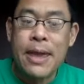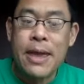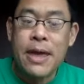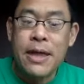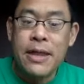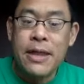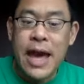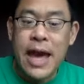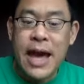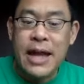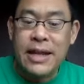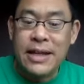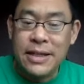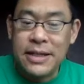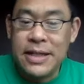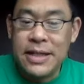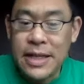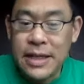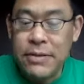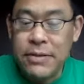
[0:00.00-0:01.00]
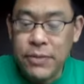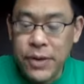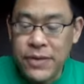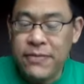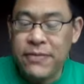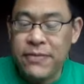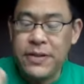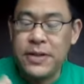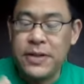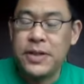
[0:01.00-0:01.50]
that indeed
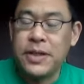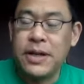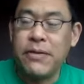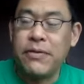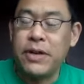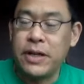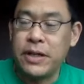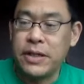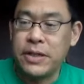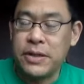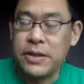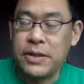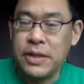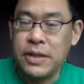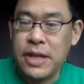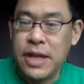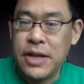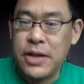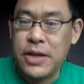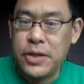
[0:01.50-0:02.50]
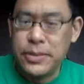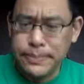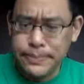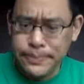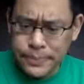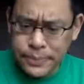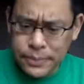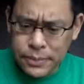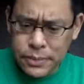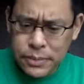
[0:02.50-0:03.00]
we've discovered an association.
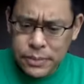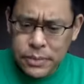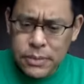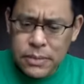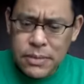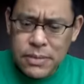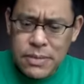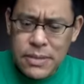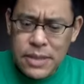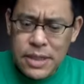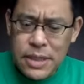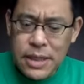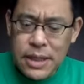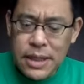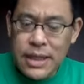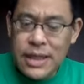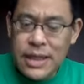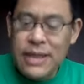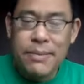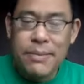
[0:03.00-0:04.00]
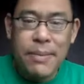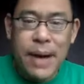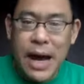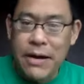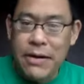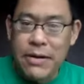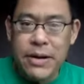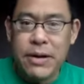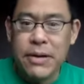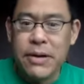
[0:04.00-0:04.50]
In the
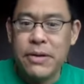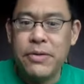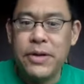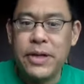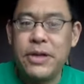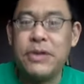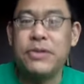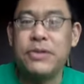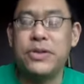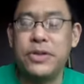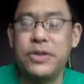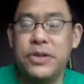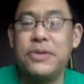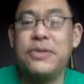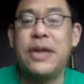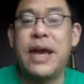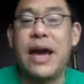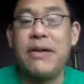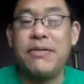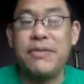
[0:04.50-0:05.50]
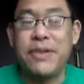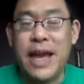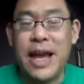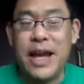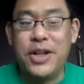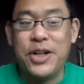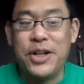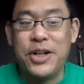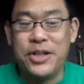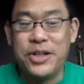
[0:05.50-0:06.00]
modern era, we don't do that. We
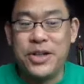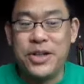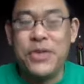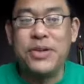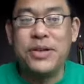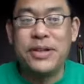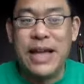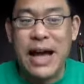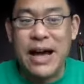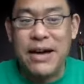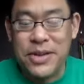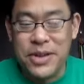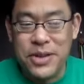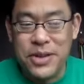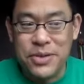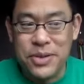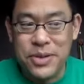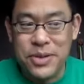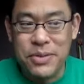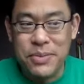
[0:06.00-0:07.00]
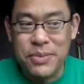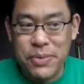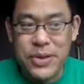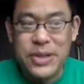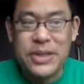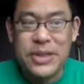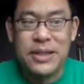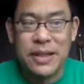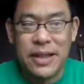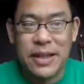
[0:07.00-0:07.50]
actually don't allow you to
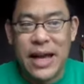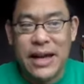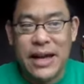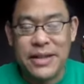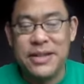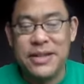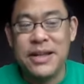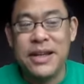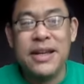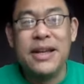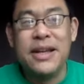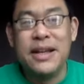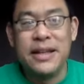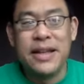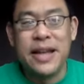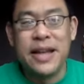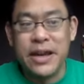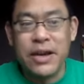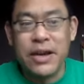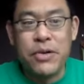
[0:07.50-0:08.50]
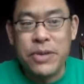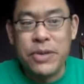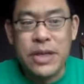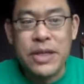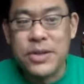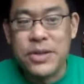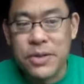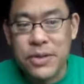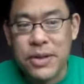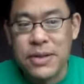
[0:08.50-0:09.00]
pre-select like, oh,
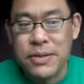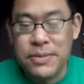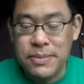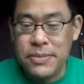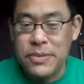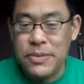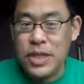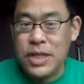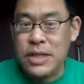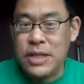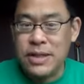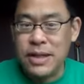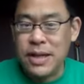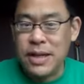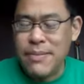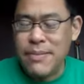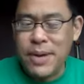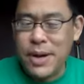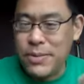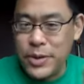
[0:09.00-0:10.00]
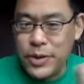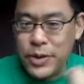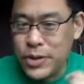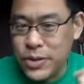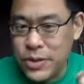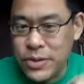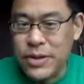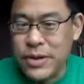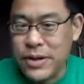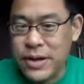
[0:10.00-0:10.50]
these are the genes that I'm almost
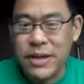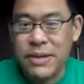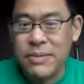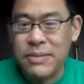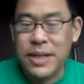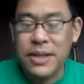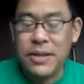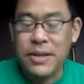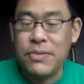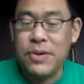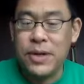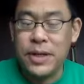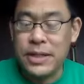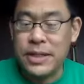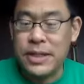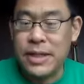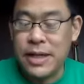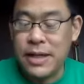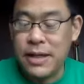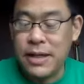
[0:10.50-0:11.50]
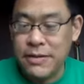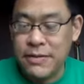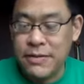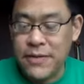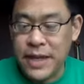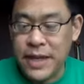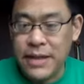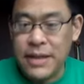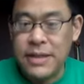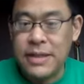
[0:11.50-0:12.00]
certain are going to be the ones that
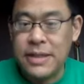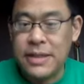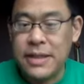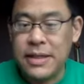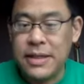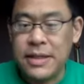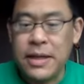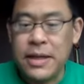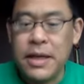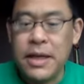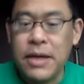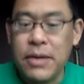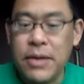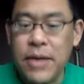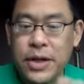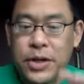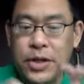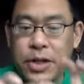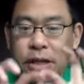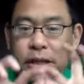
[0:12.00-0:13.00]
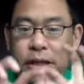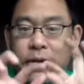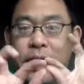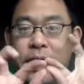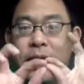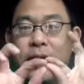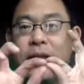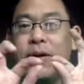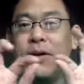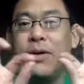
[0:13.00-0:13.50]
affect the disease. We actually look
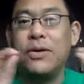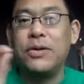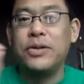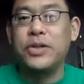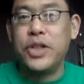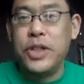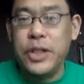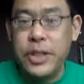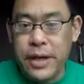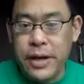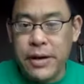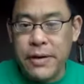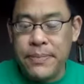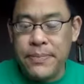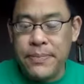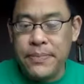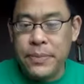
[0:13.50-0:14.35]
at the whole genome,